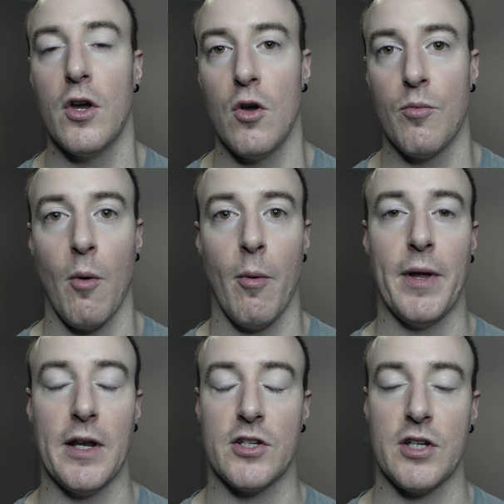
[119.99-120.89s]
you're
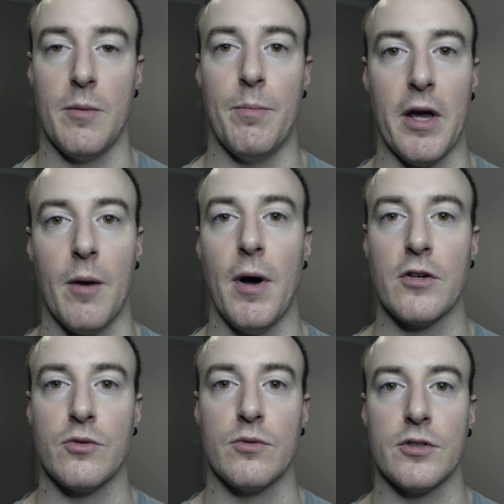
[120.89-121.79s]
probably going to see bigger
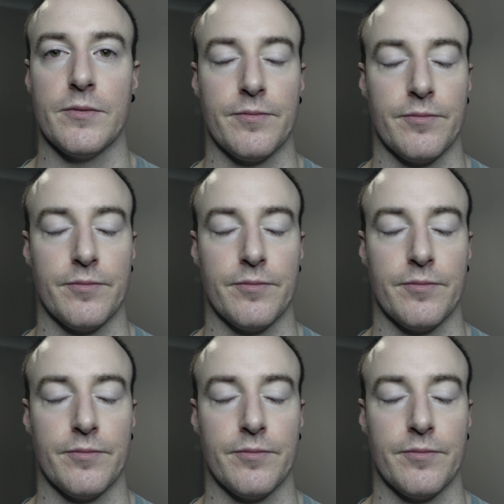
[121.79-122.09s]
muscles.